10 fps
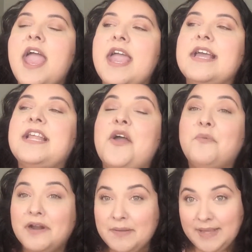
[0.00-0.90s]
And I
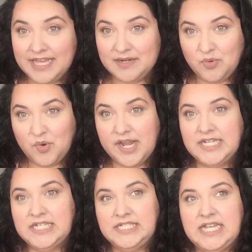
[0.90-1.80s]
want to make it a
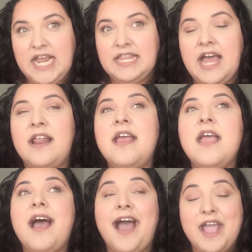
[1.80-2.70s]
point to say that
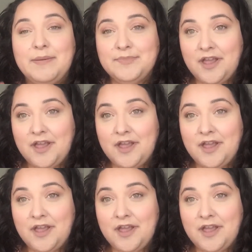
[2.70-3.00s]
I